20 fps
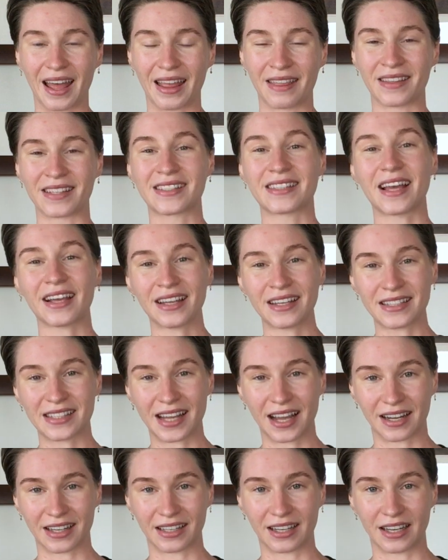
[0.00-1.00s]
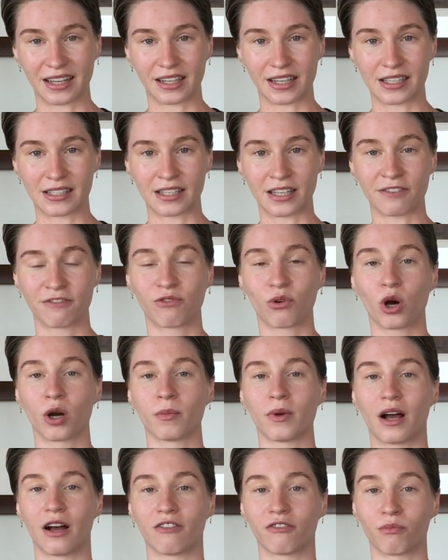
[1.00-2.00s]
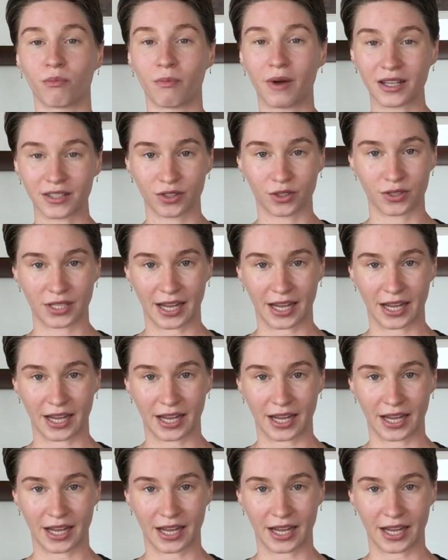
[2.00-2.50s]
And the second technique is a form of muscle